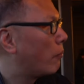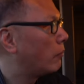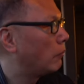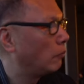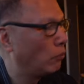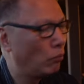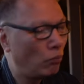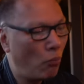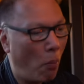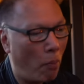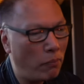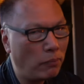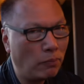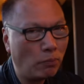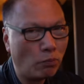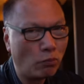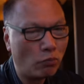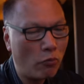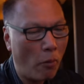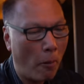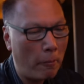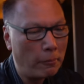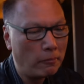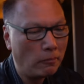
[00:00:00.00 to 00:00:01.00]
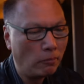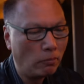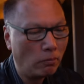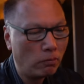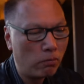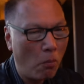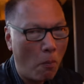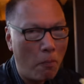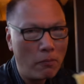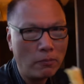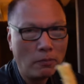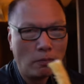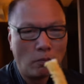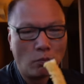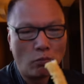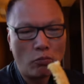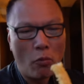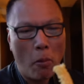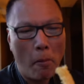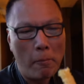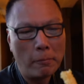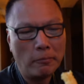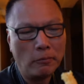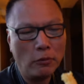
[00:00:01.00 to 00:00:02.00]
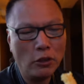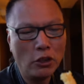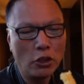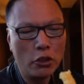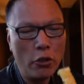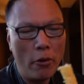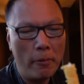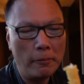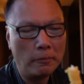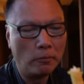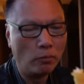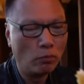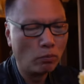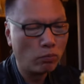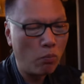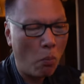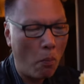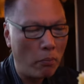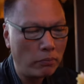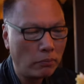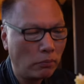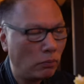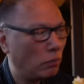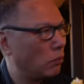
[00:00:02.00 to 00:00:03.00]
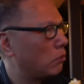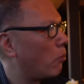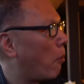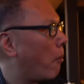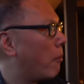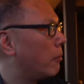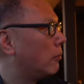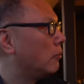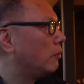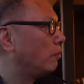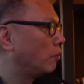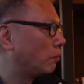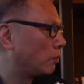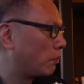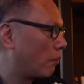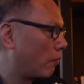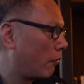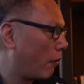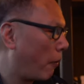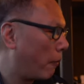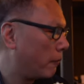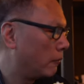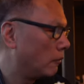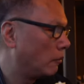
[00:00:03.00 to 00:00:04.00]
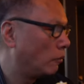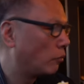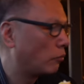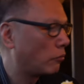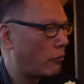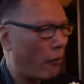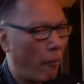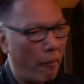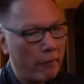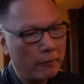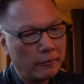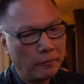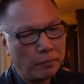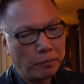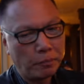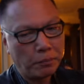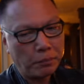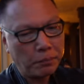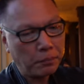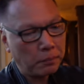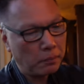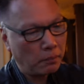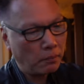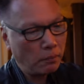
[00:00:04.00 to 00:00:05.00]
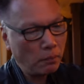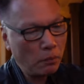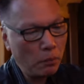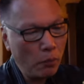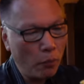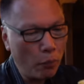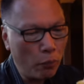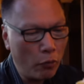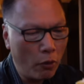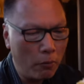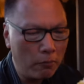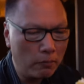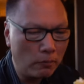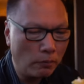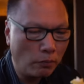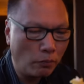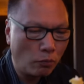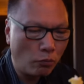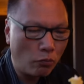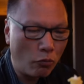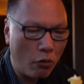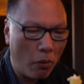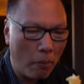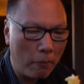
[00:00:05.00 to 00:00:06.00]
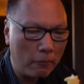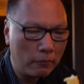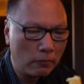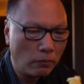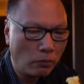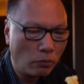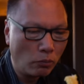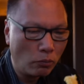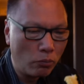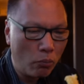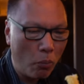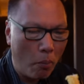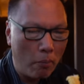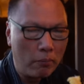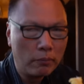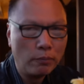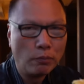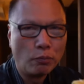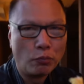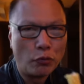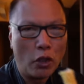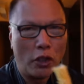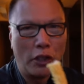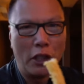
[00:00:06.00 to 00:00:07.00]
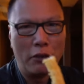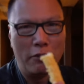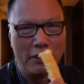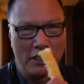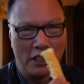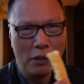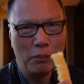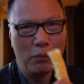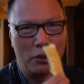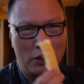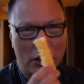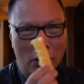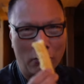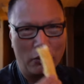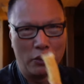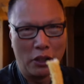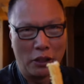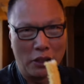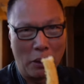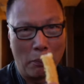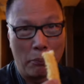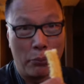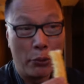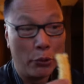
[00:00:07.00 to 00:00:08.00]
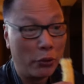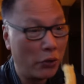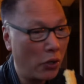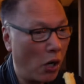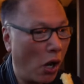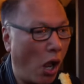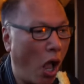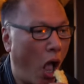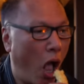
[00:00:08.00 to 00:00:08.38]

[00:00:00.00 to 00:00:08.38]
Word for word: Mm. What did you think about the beer? It's good. Did you like, it, no? you like this one better? Not better at No, it's not mm. Yeah, they redeemed themselves with the tempura.